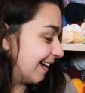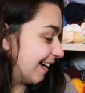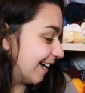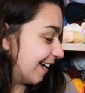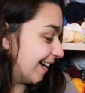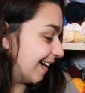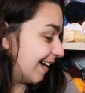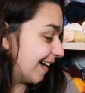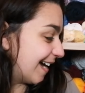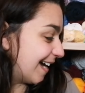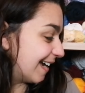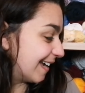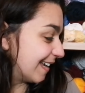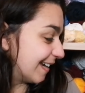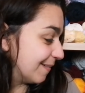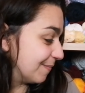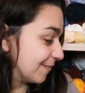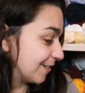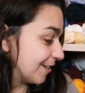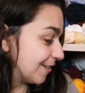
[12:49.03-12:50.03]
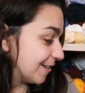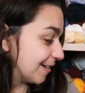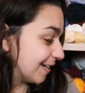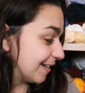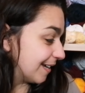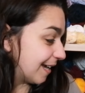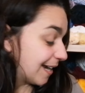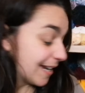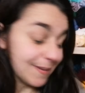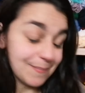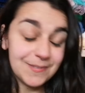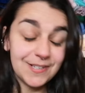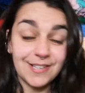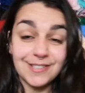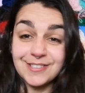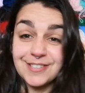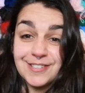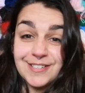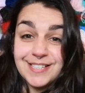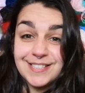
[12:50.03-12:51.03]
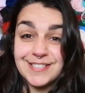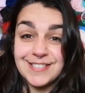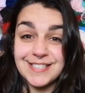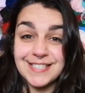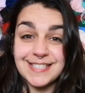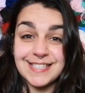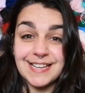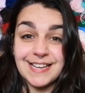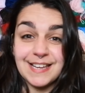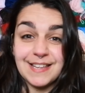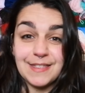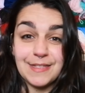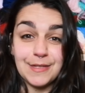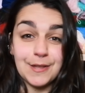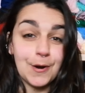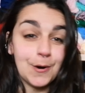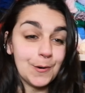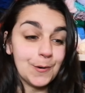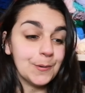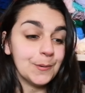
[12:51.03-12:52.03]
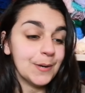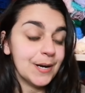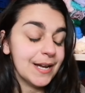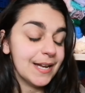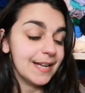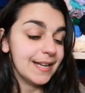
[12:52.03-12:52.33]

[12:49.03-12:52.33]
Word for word: Uh, I am going. I am not going to say no